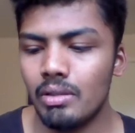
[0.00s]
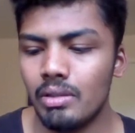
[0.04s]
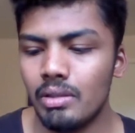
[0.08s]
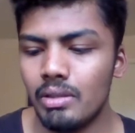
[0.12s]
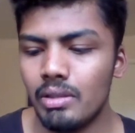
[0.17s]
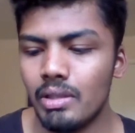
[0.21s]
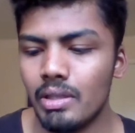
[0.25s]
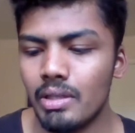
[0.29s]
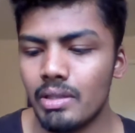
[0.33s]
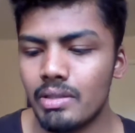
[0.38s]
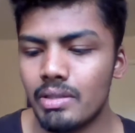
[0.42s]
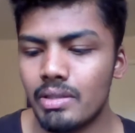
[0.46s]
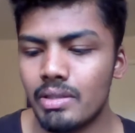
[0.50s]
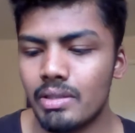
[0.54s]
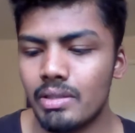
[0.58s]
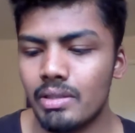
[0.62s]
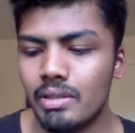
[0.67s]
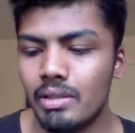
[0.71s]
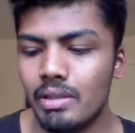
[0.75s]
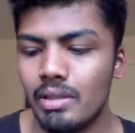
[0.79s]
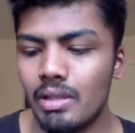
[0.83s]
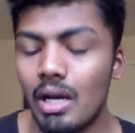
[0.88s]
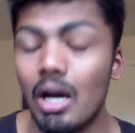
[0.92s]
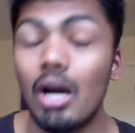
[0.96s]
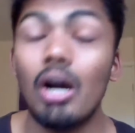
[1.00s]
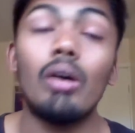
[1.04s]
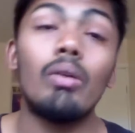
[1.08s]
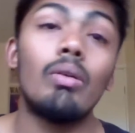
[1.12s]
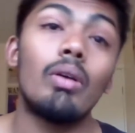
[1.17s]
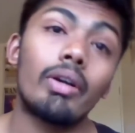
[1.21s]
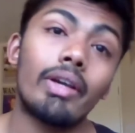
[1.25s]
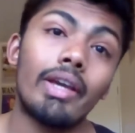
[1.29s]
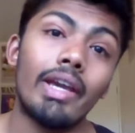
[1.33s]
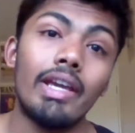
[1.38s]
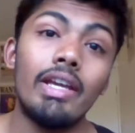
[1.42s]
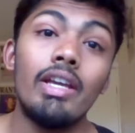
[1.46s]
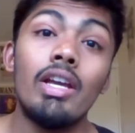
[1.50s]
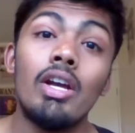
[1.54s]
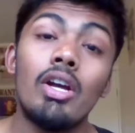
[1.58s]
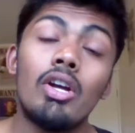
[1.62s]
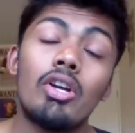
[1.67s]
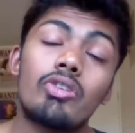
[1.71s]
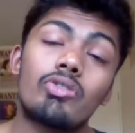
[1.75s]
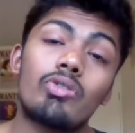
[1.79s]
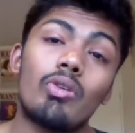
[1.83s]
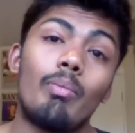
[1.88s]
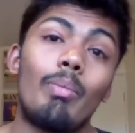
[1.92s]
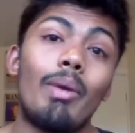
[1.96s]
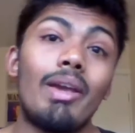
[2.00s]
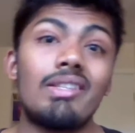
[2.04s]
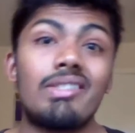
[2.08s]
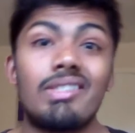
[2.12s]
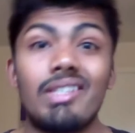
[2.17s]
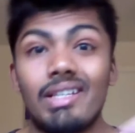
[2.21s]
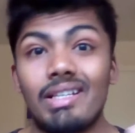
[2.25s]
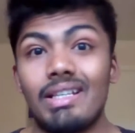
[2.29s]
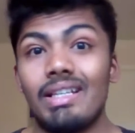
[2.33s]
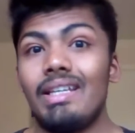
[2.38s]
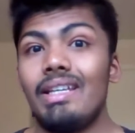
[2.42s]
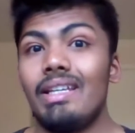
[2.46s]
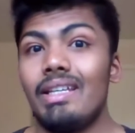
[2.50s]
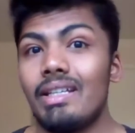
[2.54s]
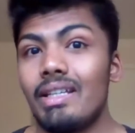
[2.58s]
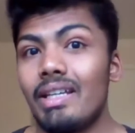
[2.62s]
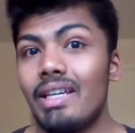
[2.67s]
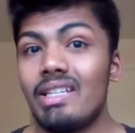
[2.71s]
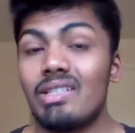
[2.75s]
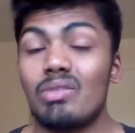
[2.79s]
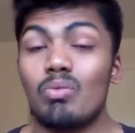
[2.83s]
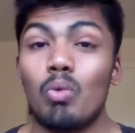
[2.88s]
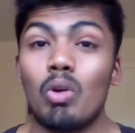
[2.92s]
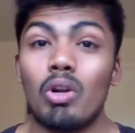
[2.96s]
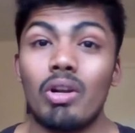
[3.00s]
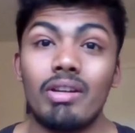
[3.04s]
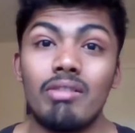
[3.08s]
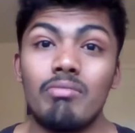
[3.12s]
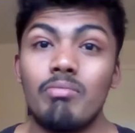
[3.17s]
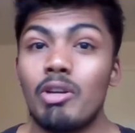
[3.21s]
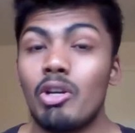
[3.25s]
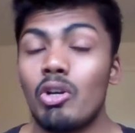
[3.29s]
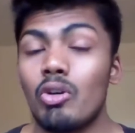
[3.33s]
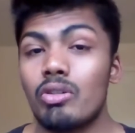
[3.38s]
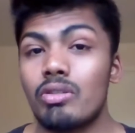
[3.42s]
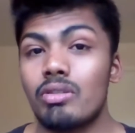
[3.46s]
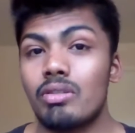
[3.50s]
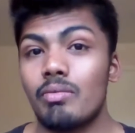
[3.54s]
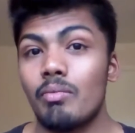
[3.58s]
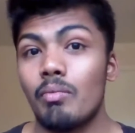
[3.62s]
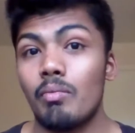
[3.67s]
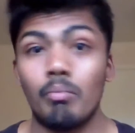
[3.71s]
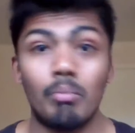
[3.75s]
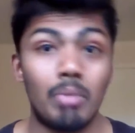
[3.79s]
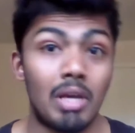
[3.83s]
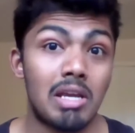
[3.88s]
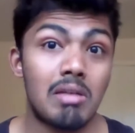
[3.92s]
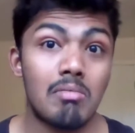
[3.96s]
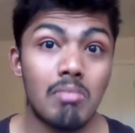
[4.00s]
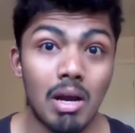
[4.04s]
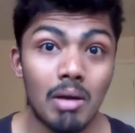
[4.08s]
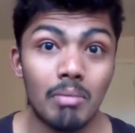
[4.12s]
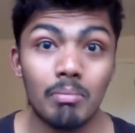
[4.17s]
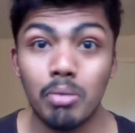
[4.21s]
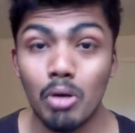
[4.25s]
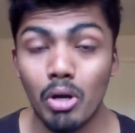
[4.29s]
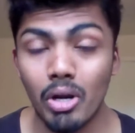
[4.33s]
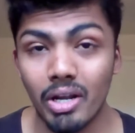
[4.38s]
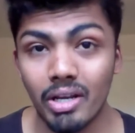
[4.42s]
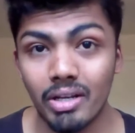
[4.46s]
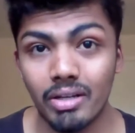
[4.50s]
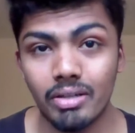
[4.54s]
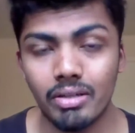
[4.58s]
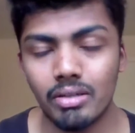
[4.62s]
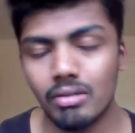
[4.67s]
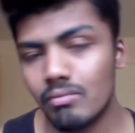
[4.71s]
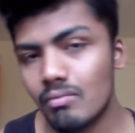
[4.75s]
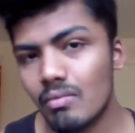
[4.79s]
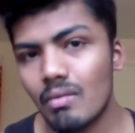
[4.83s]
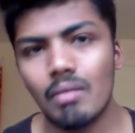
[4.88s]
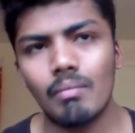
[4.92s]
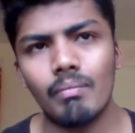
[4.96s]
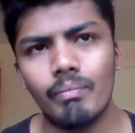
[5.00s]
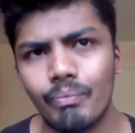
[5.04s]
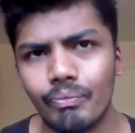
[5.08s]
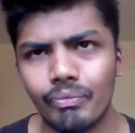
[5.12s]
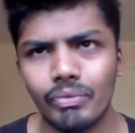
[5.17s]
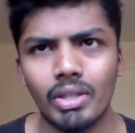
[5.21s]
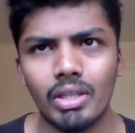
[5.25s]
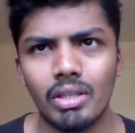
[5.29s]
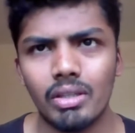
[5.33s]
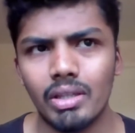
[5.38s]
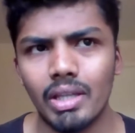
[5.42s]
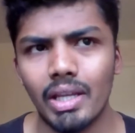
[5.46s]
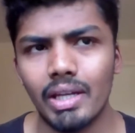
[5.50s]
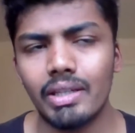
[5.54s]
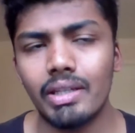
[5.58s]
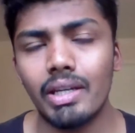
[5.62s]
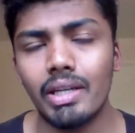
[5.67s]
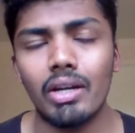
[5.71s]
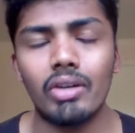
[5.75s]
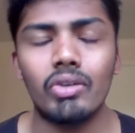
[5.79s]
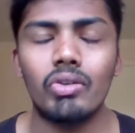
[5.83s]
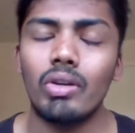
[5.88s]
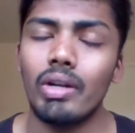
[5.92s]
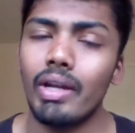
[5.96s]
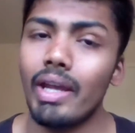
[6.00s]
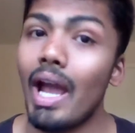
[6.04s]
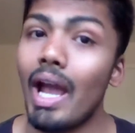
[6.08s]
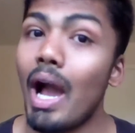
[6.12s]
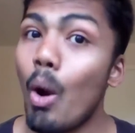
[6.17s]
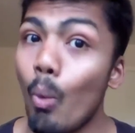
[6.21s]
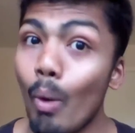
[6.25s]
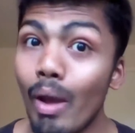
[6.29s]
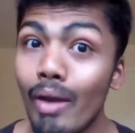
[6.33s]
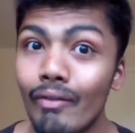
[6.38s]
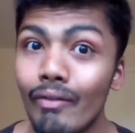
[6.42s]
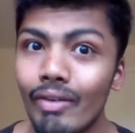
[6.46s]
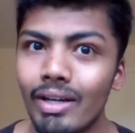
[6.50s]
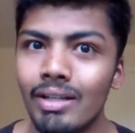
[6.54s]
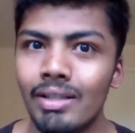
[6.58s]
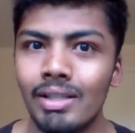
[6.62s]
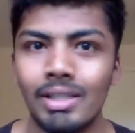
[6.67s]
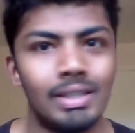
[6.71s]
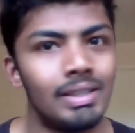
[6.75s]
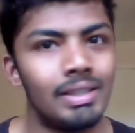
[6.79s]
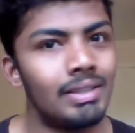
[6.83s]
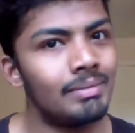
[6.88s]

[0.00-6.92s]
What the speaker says: Yes. Oh, okay. So basically, he's worried because Big Mom protect the territory. However,